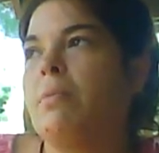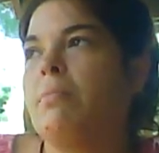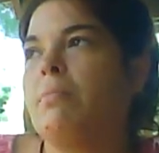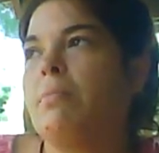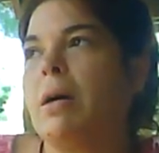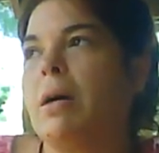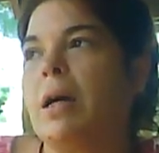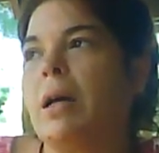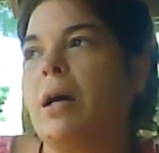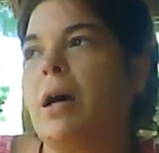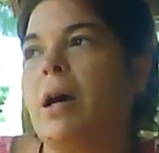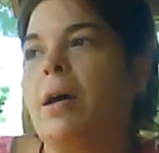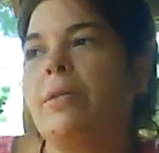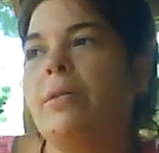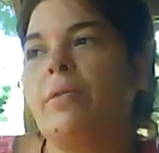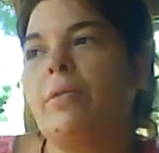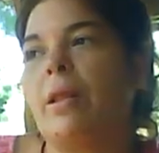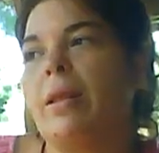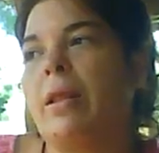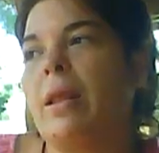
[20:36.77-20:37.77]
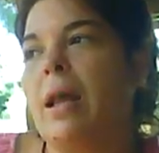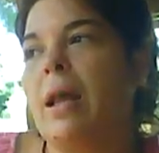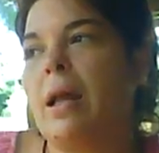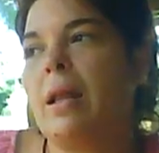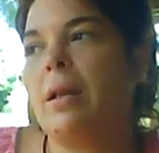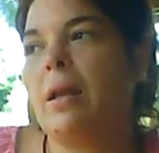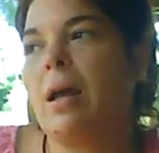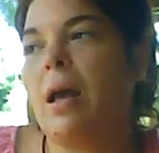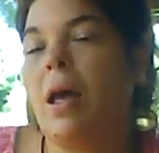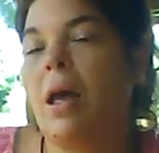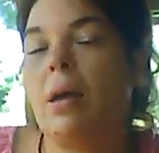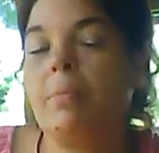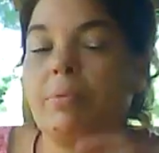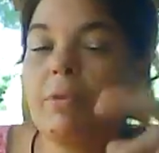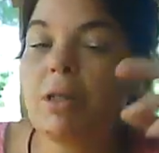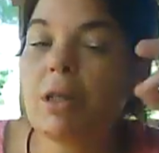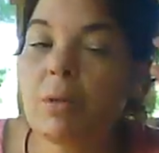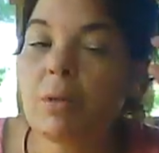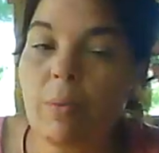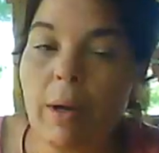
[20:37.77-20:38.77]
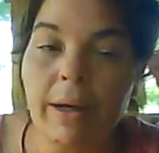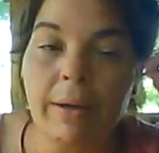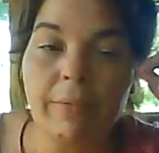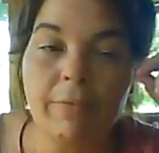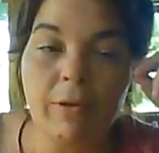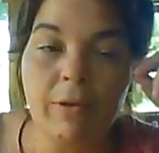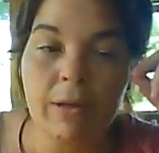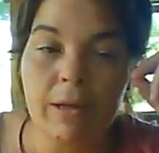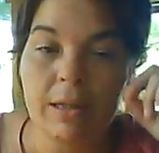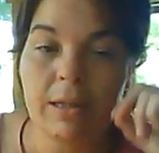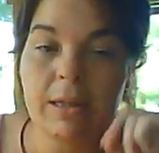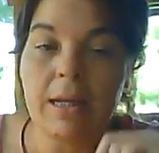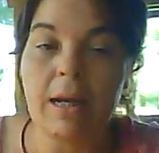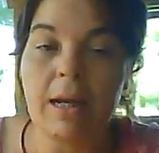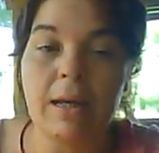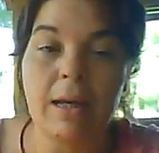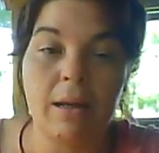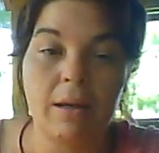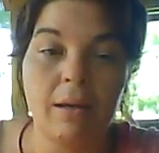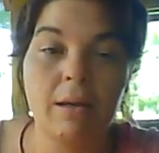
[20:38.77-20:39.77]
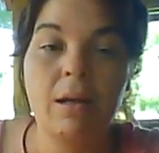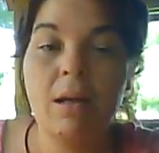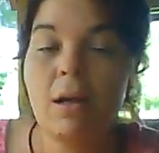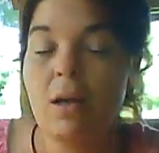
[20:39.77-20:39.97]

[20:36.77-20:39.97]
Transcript: But other than that, I'm just waiting for the second